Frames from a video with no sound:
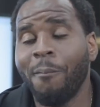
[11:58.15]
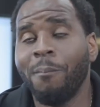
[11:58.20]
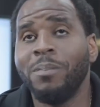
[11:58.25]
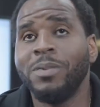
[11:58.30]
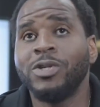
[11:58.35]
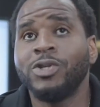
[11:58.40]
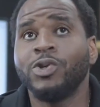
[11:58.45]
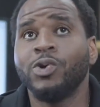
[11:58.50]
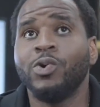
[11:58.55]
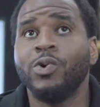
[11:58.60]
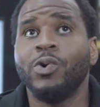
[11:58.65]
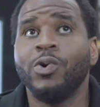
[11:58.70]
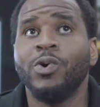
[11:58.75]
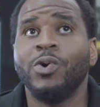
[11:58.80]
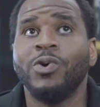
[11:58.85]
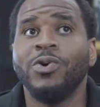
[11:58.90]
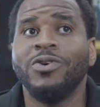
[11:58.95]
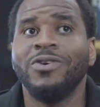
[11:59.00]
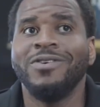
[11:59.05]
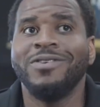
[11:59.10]

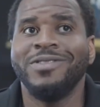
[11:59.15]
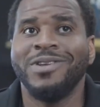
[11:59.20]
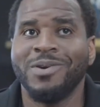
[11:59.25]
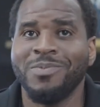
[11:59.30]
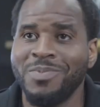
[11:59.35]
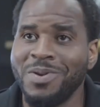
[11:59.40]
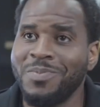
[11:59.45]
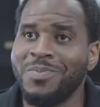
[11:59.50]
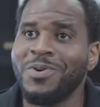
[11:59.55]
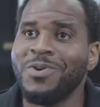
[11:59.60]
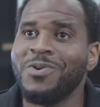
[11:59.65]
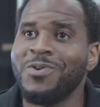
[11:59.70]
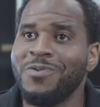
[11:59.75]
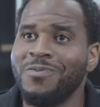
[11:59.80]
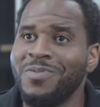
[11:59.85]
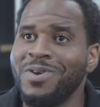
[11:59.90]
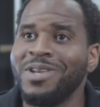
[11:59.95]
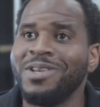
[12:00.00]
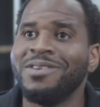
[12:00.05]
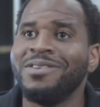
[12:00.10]
So there are people
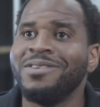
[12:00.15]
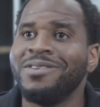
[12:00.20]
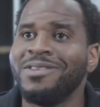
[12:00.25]
who've been